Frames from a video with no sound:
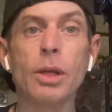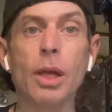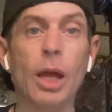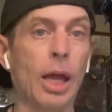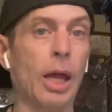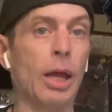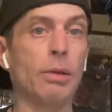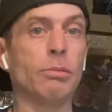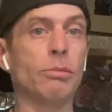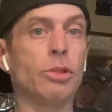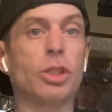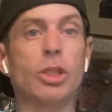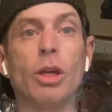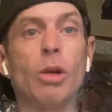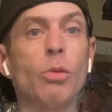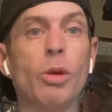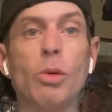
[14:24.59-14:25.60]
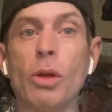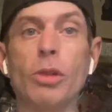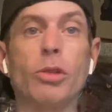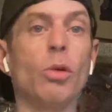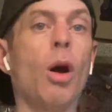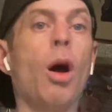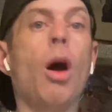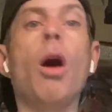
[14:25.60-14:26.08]
And still, we went
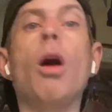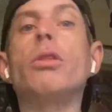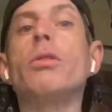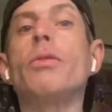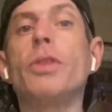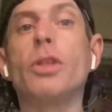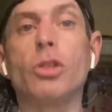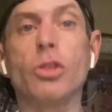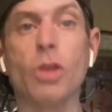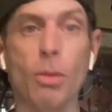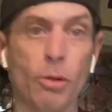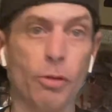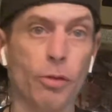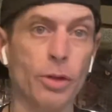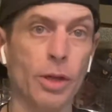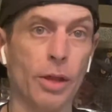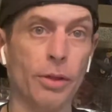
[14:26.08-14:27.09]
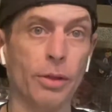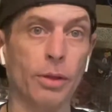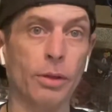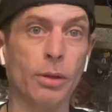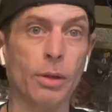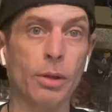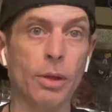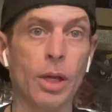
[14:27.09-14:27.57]
through all of this drama for nothing.
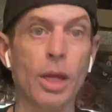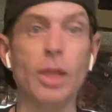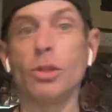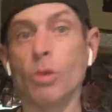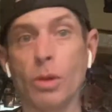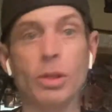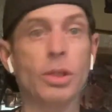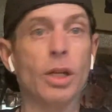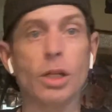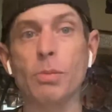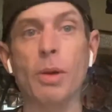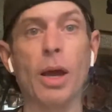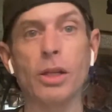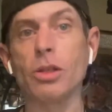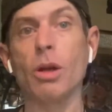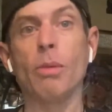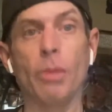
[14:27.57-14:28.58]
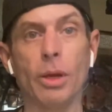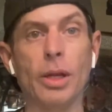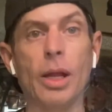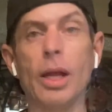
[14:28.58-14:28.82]
He's going to get his package on Monday,